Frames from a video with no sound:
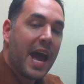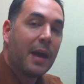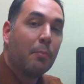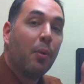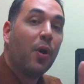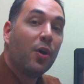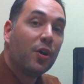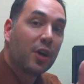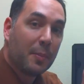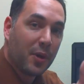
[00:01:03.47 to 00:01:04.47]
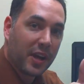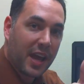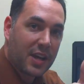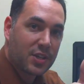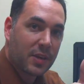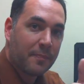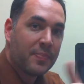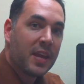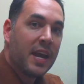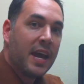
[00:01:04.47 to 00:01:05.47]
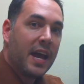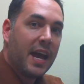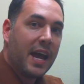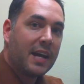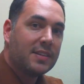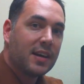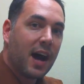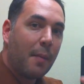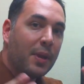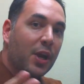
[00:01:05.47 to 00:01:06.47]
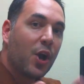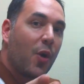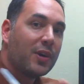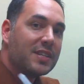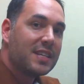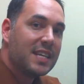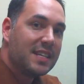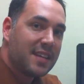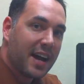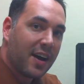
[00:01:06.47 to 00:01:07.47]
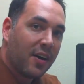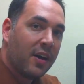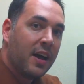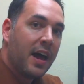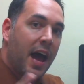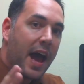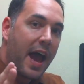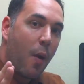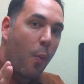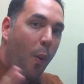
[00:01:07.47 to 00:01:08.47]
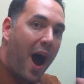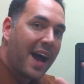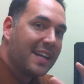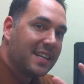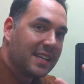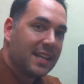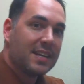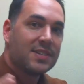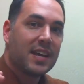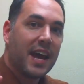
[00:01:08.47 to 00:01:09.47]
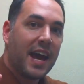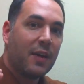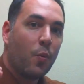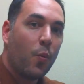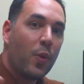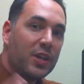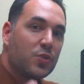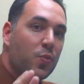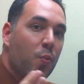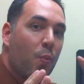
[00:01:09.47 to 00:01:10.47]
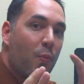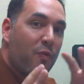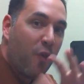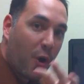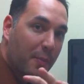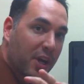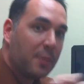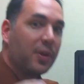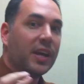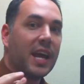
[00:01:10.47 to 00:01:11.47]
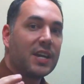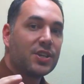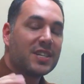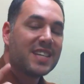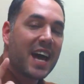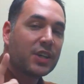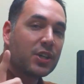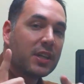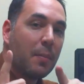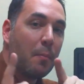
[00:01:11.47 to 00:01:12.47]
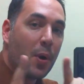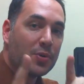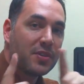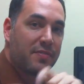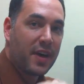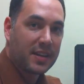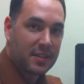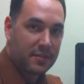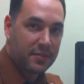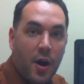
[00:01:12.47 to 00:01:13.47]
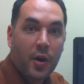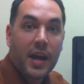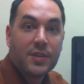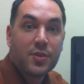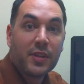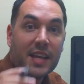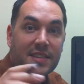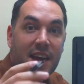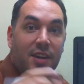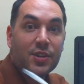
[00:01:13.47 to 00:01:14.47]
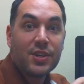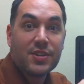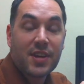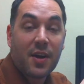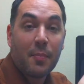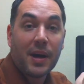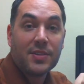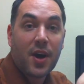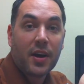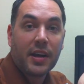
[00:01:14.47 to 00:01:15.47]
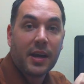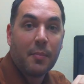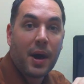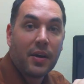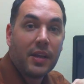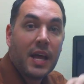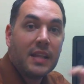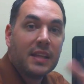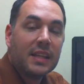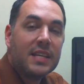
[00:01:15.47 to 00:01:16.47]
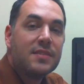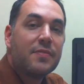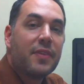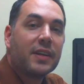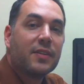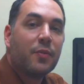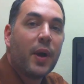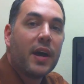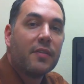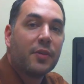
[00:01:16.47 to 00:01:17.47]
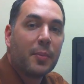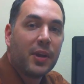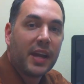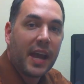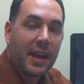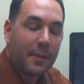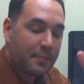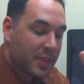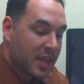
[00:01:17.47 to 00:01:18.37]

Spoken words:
and pull communication. And I'm going to go into detail why I did this and which form of communication is actually the most effective. Okay, so let's actually start by talking about the least effective way of communicating,